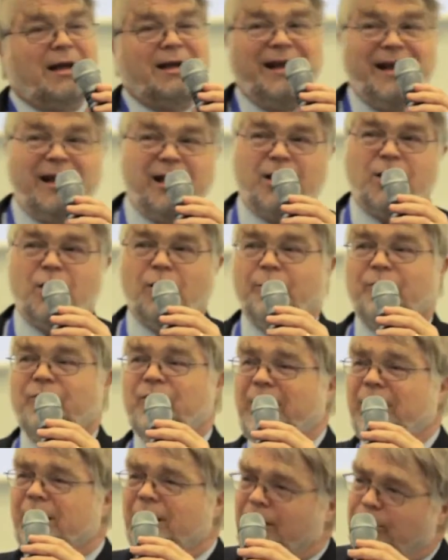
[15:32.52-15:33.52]
an income,
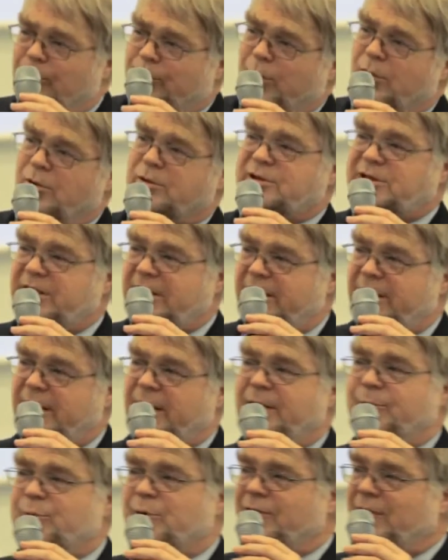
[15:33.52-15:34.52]
very important
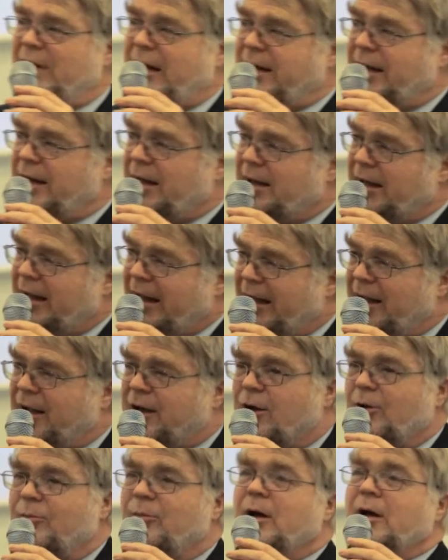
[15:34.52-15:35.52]
indeed, providing an
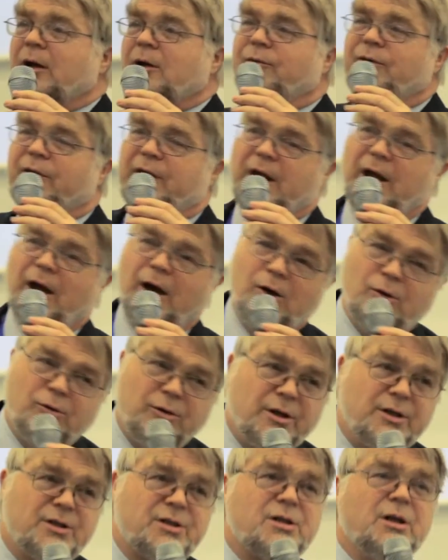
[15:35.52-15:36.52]
income for the
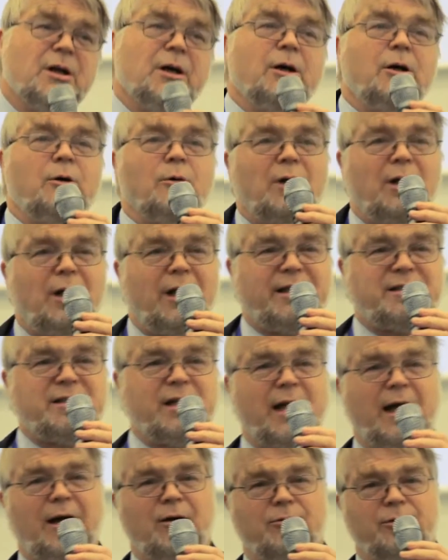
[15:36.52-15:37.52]
owners who are
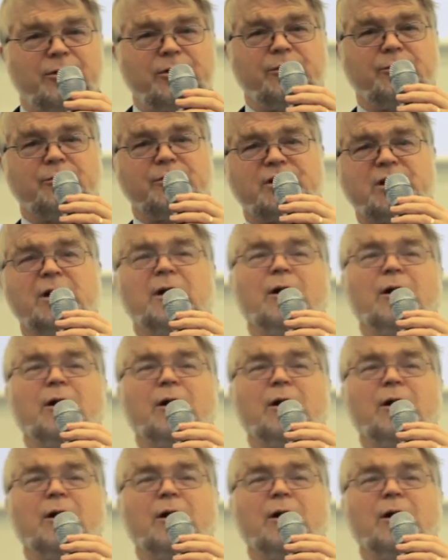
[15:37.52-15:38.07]
letting out rooms.